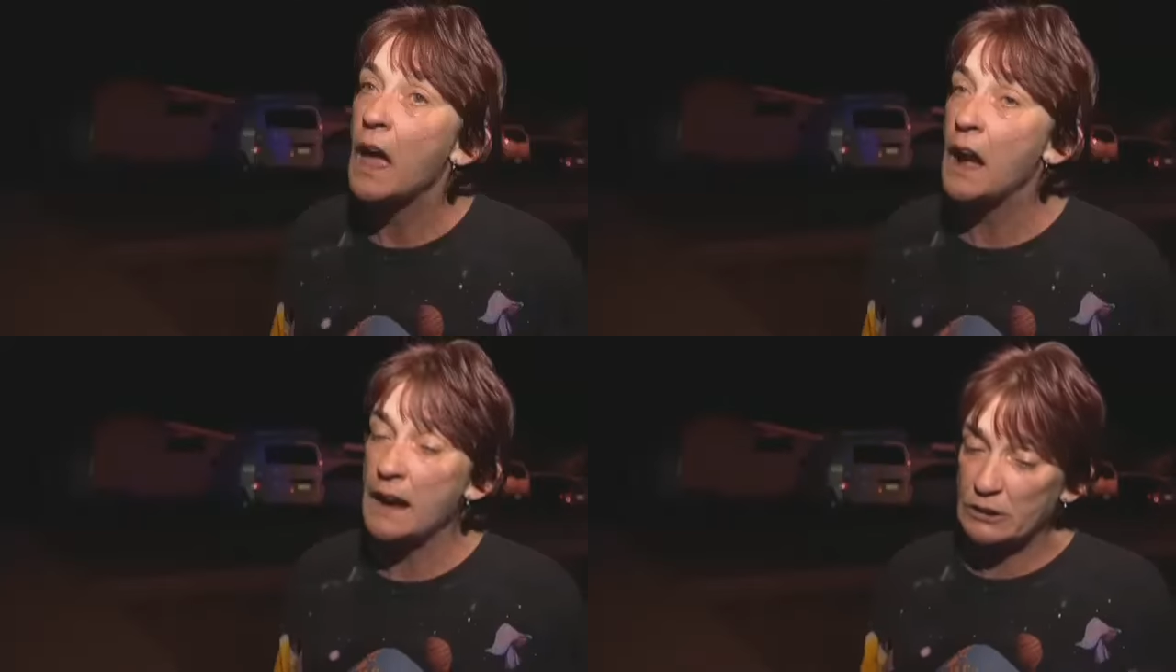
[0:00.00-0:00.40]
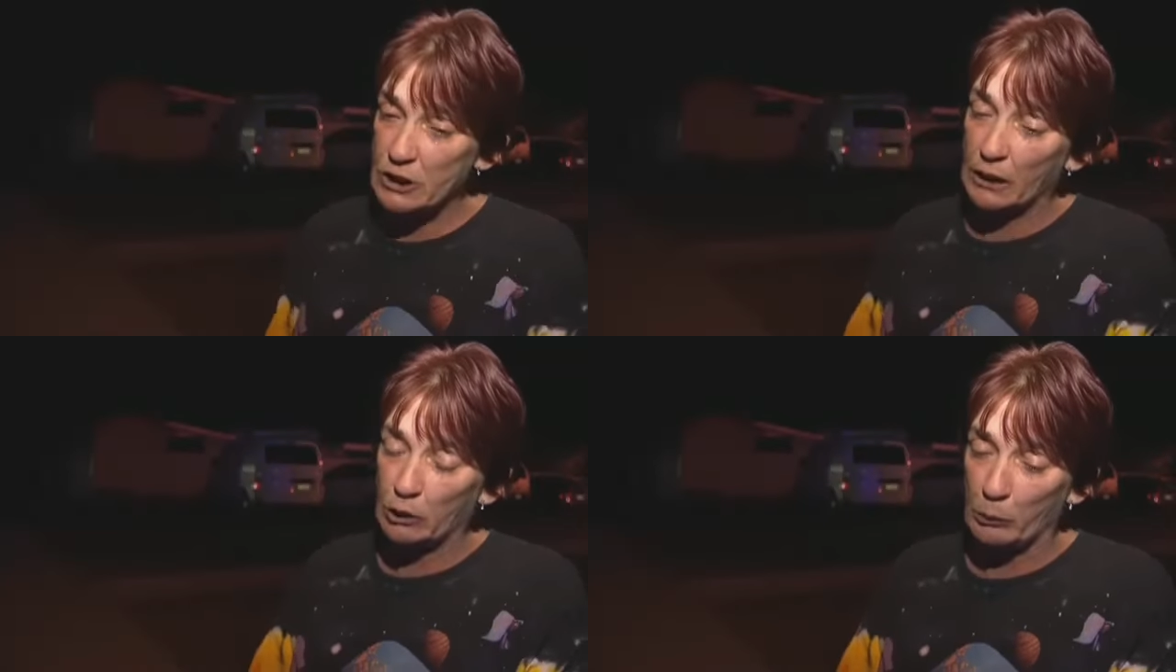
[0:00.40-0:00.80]
And I
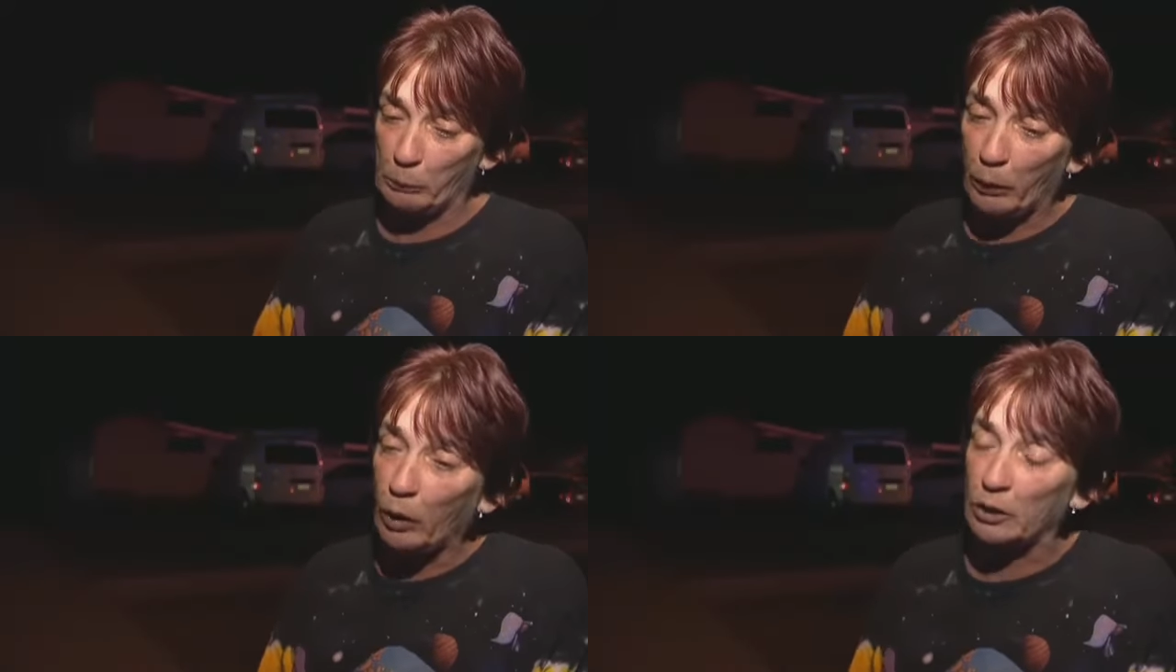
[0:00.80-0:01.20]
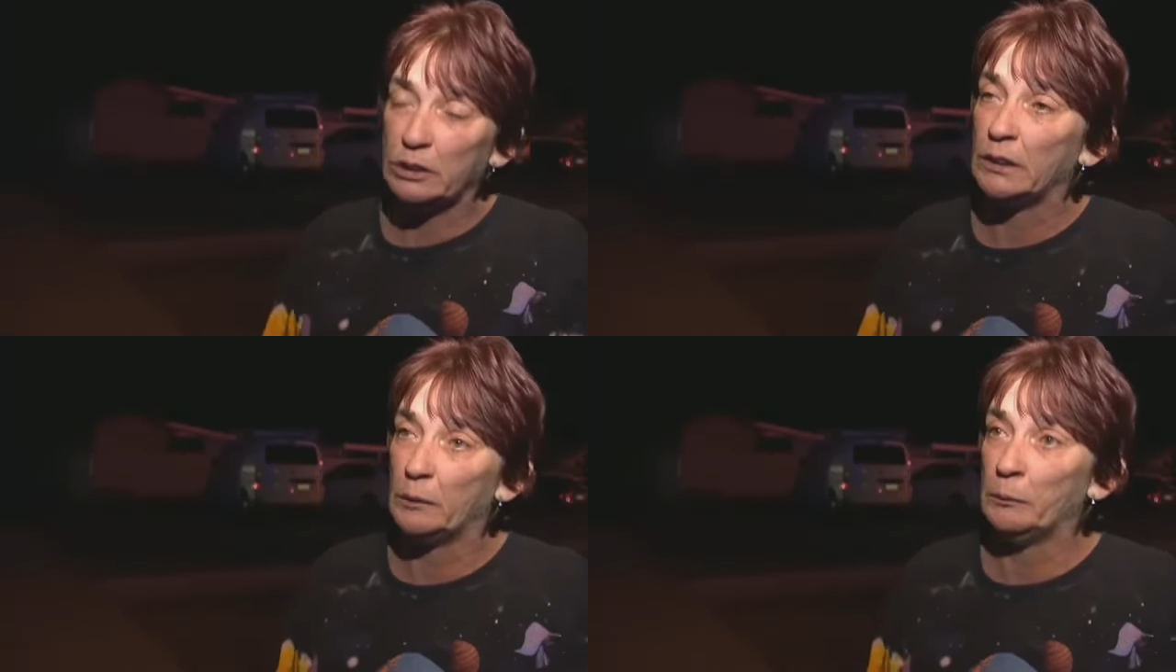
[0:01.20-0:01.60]
checked her
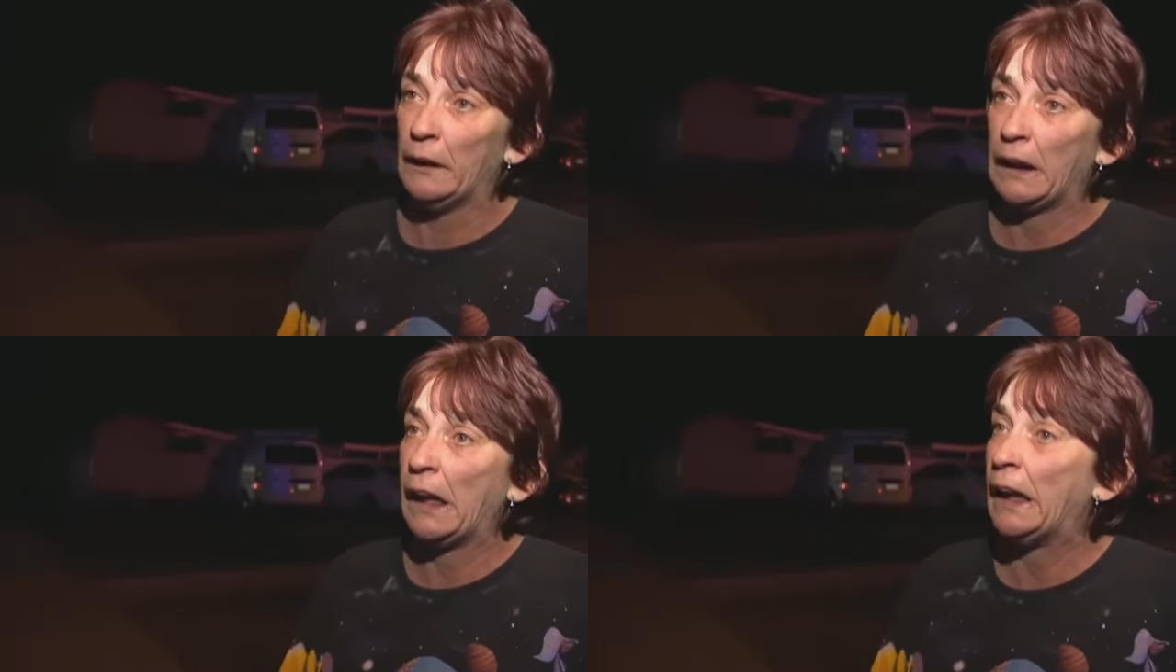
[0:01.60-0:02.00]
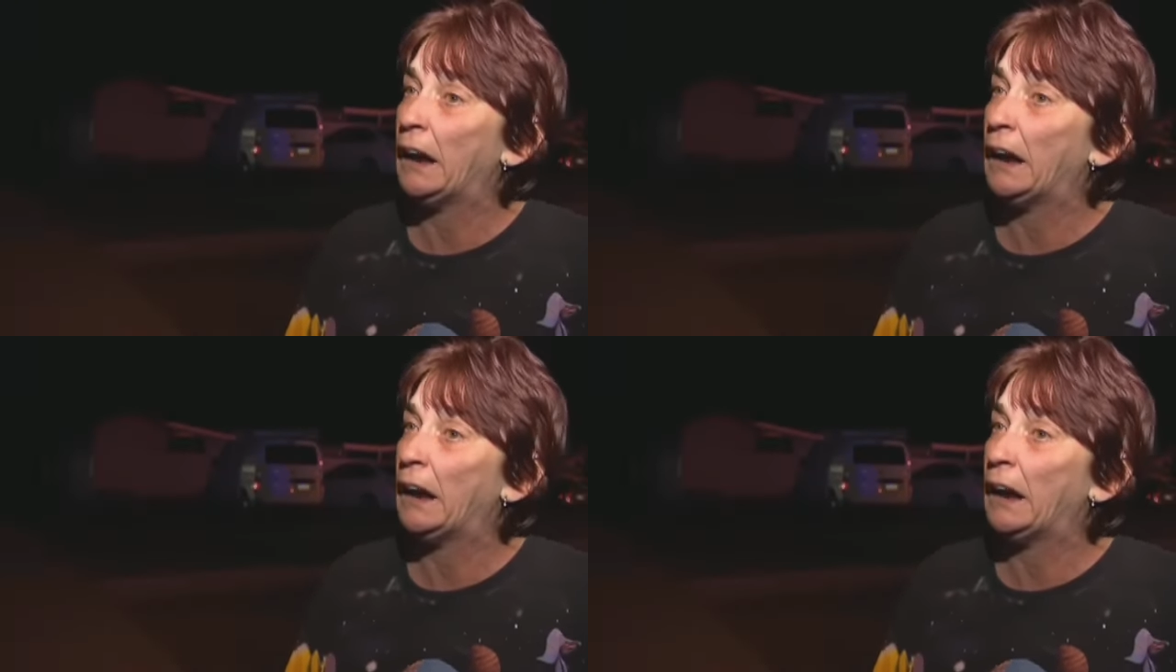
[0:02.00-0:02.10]
pulse, and I'm like,